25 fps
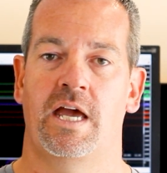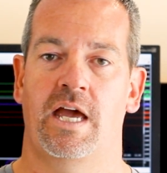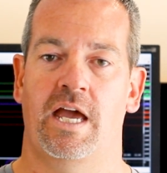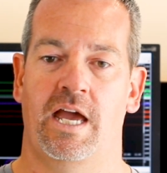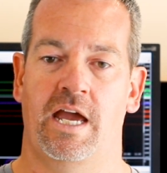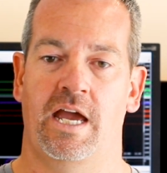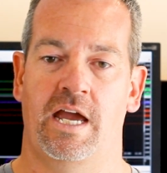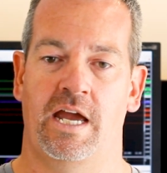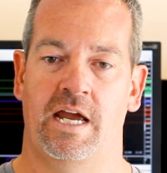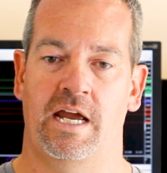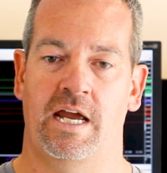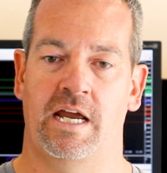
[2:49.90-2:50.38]

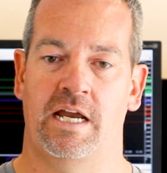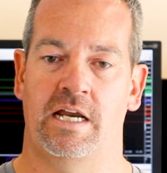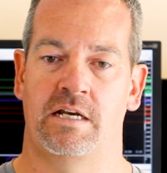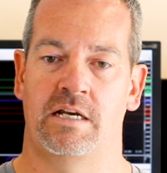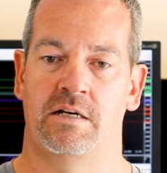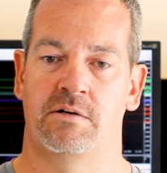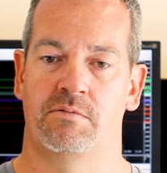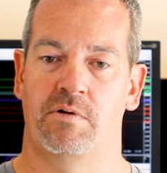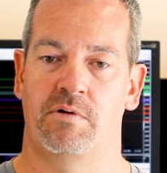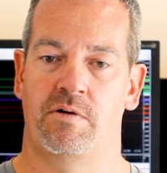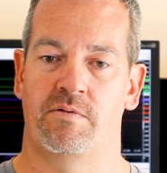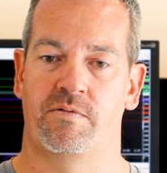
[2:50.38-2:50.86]

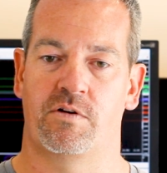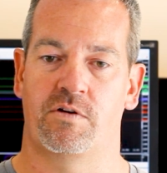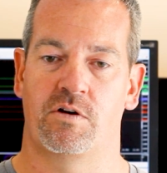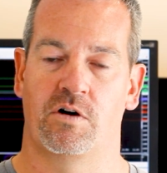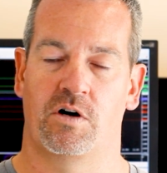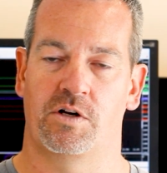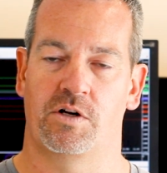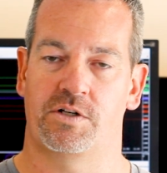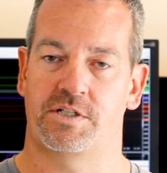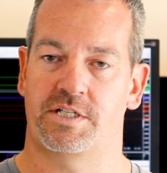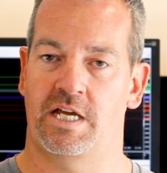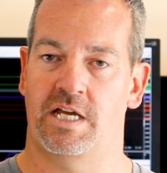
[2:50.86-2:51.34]
and we've
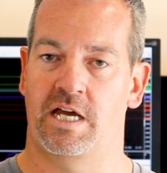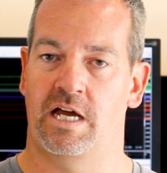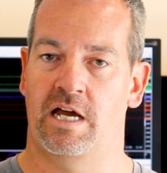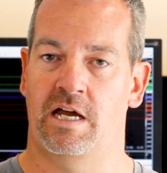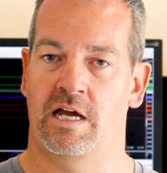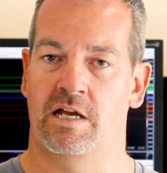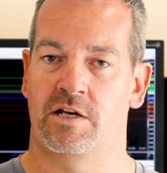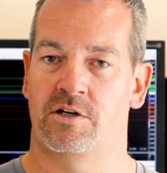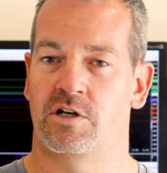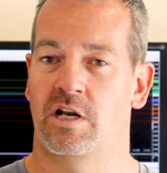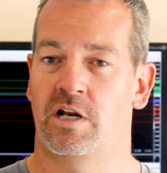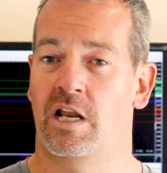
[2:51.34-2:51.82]
got
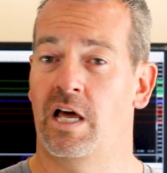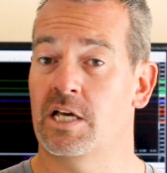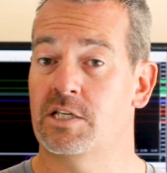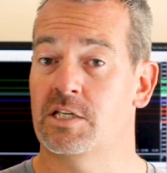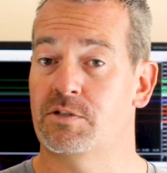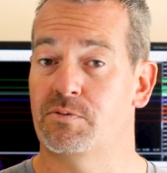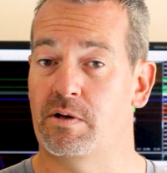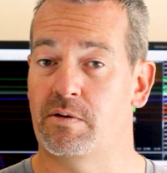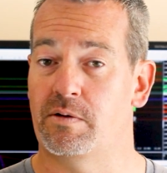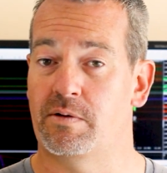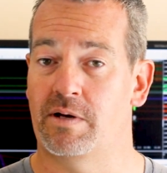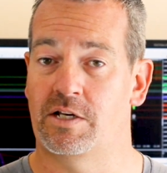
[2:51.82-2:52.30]
uh,
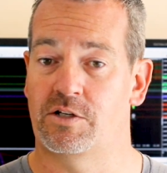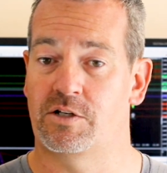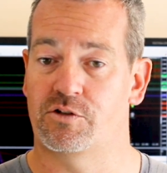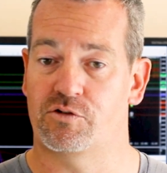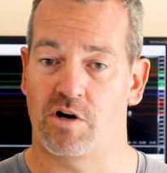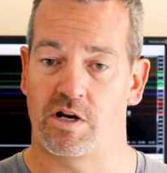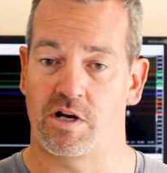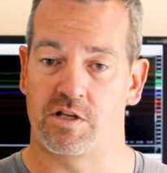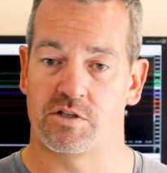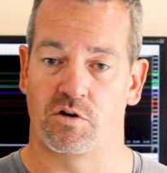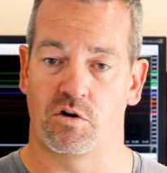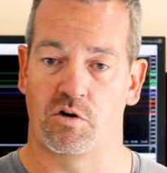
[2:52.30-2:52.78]
last week we had
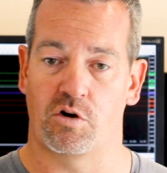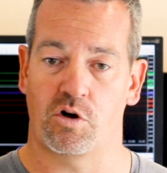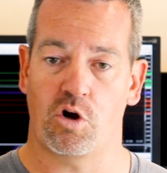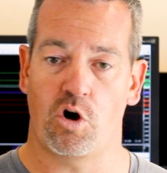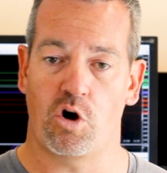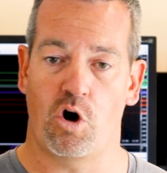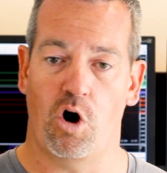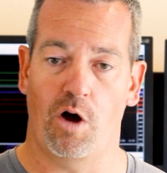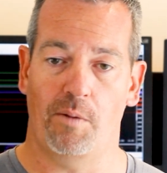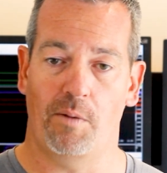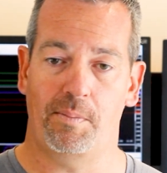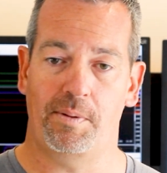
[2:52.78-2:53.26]
trades on
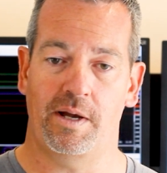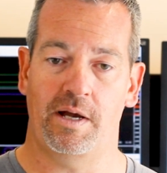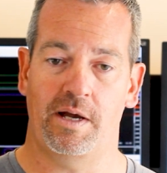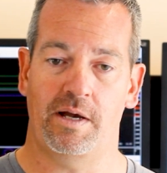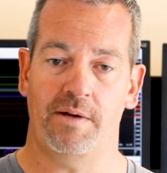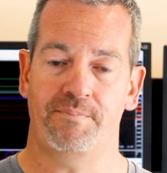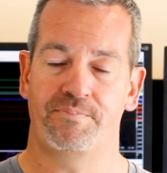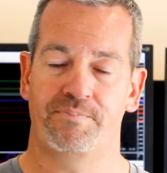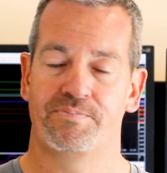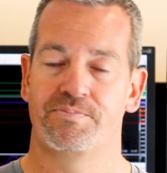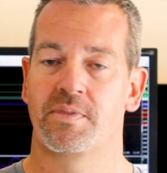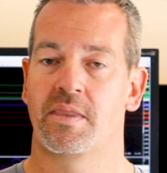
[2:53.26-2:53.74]

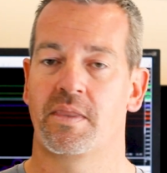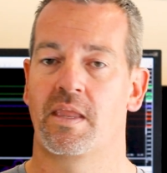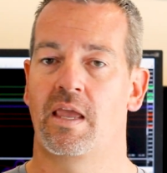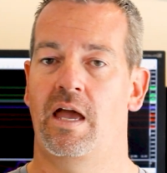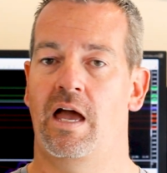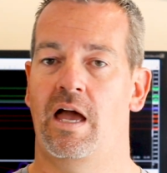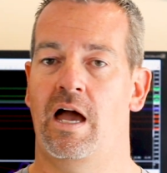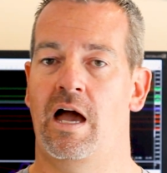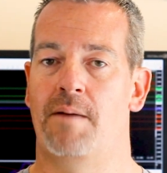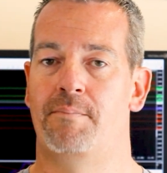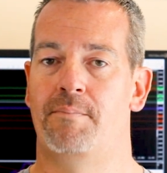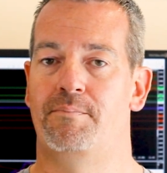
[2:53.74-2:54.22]
copper,
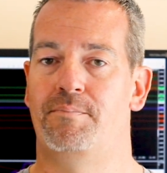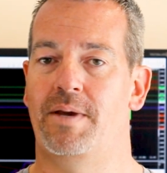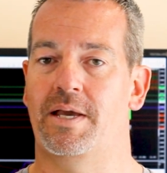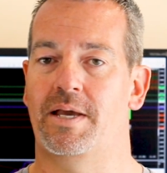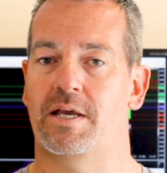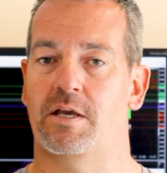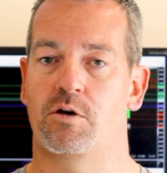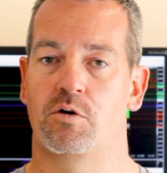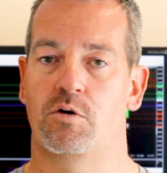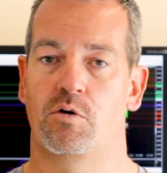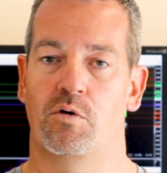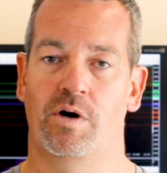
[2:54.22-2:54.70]
uh,
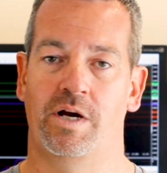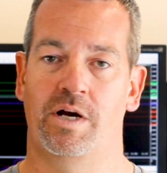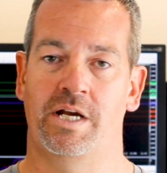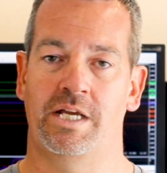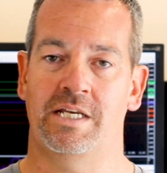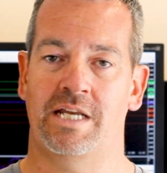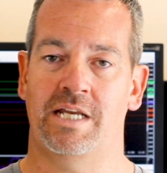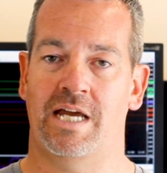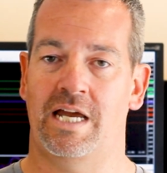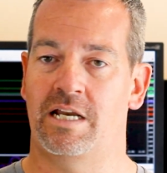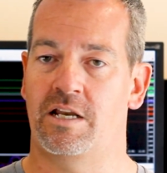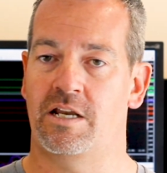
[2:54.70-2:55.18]

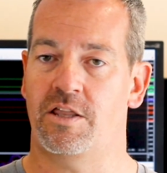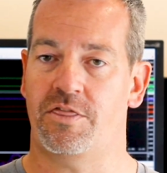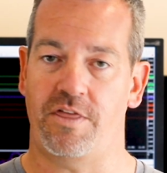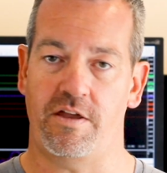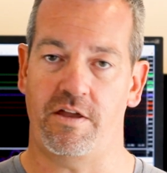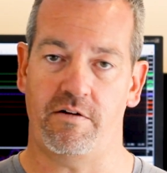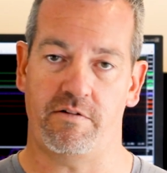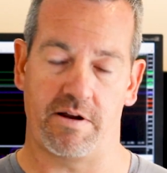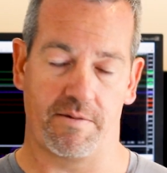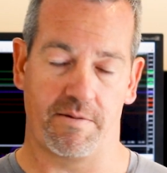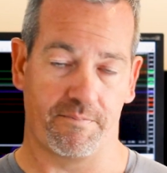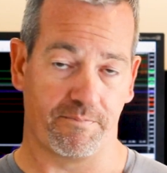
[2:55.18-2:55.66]
Bitcoin, and
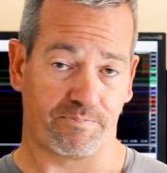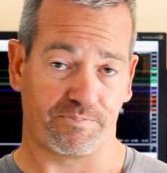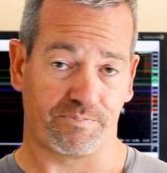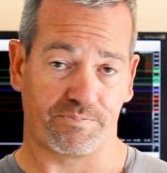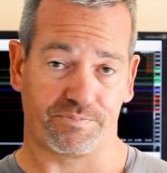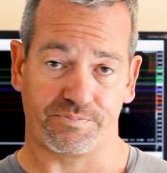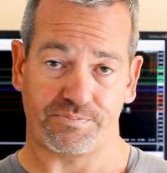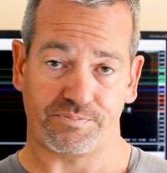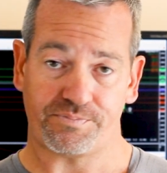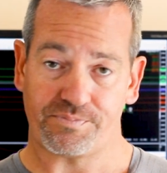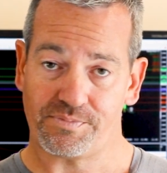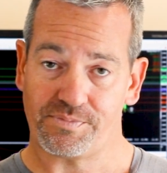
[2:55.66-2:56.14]
Ethereum.
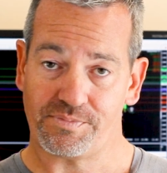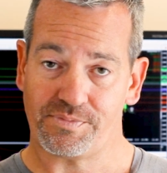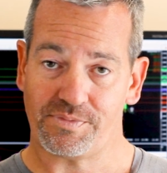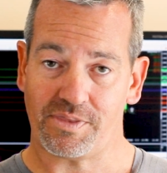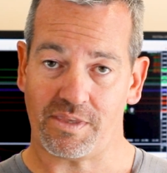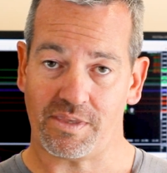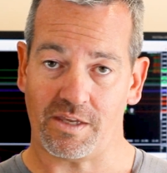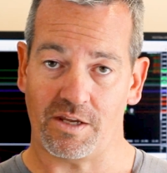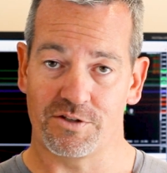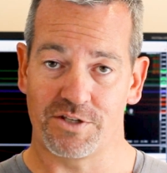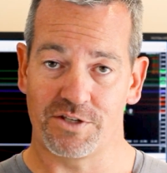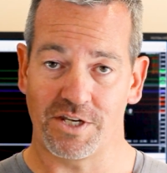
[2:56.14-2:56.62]

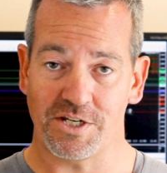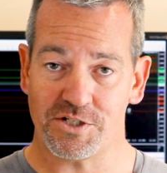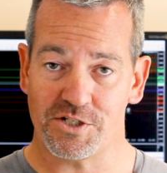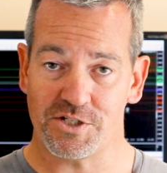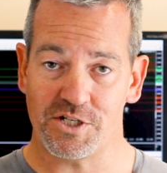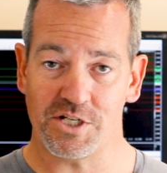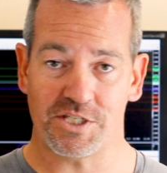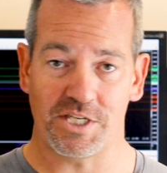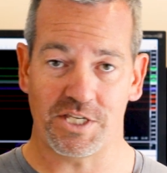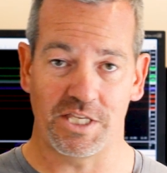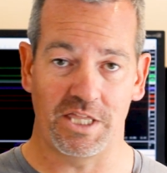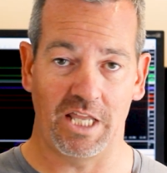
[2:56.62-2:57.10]
So that's
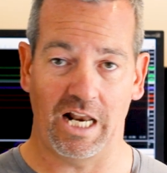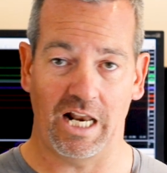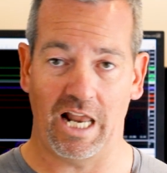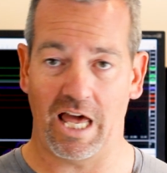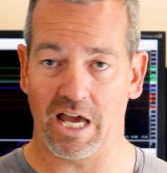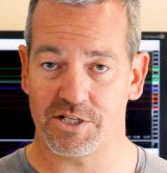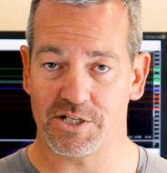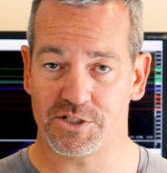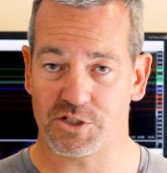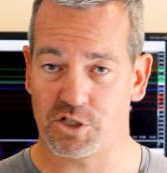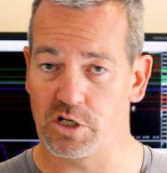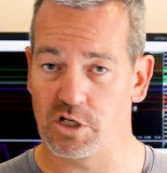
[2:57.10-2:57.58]
just in the
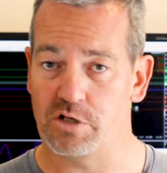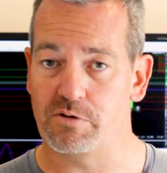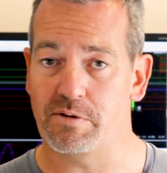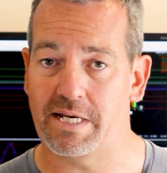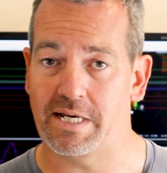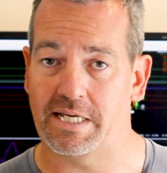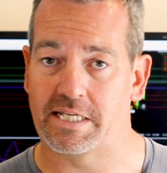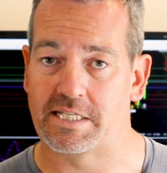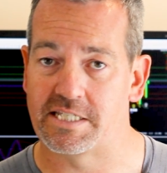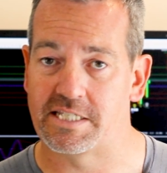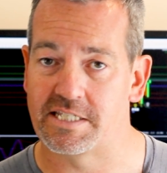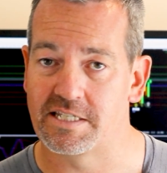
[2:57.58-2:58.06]
last two
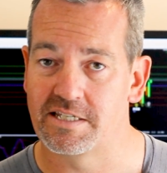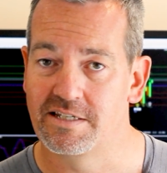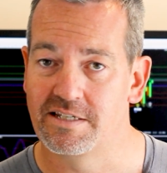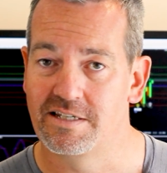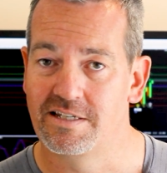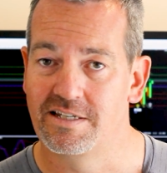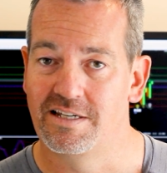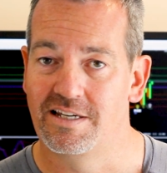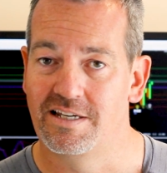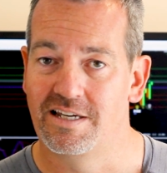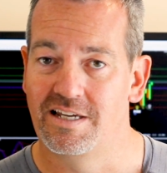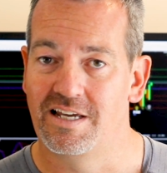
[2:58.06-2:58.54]
weeks.
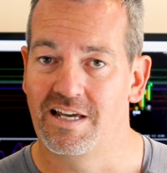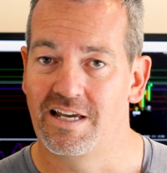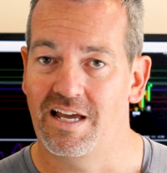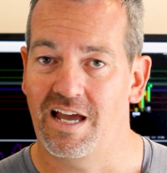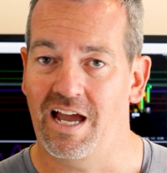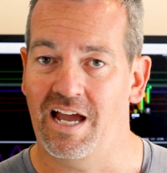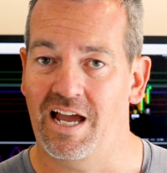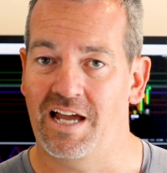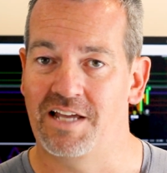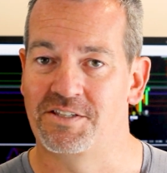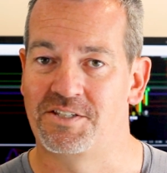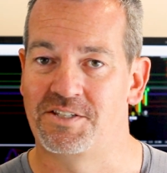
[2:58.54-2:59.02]

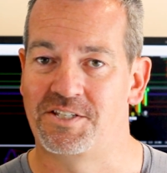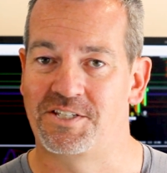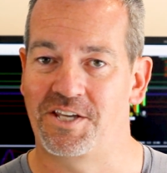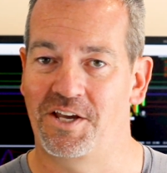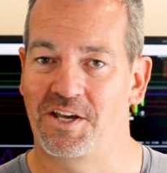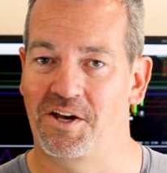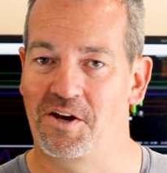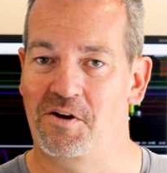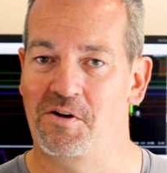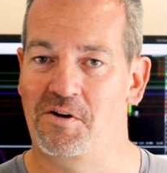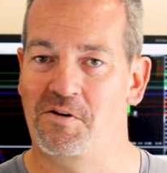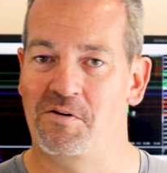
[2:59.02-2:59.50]
And
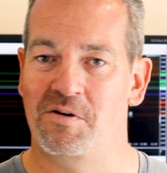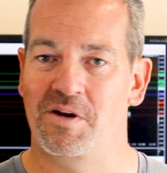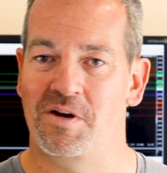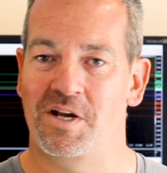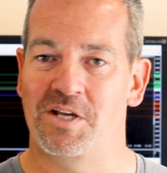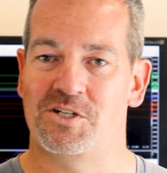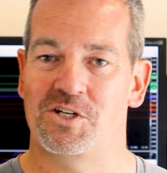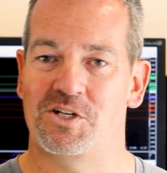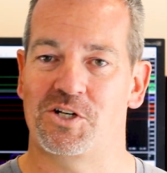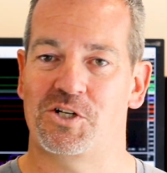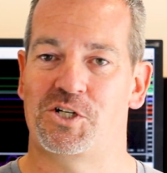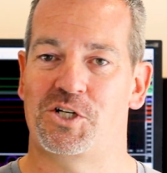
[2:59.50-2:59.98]
so
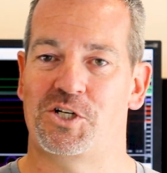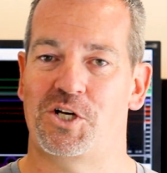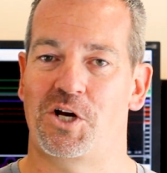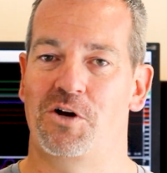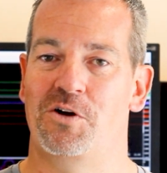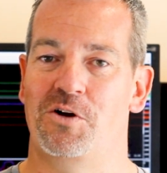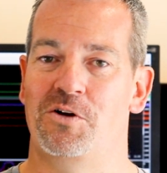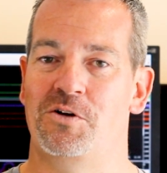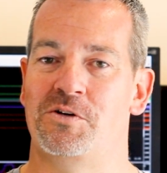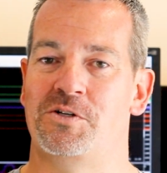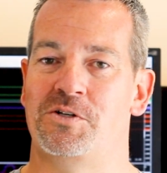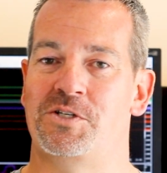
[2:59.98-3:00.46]
it just
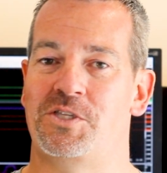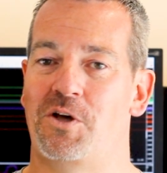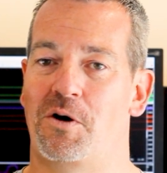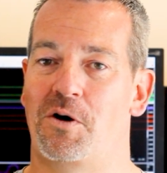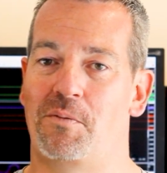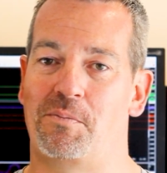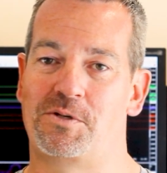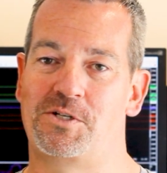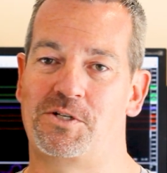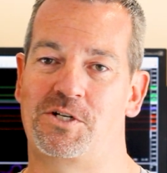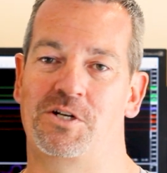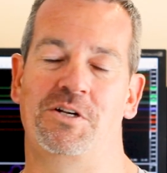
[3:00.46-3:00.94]
shows the
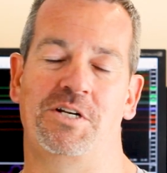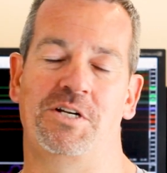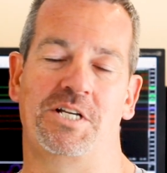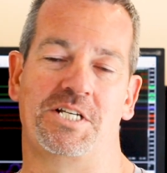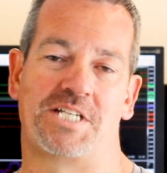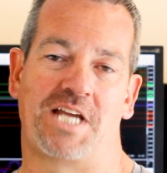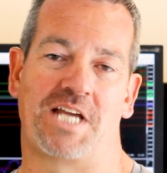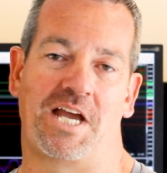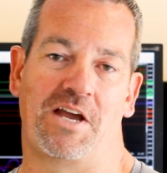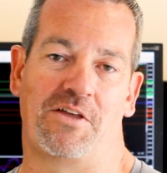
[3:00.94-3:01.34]
opportunities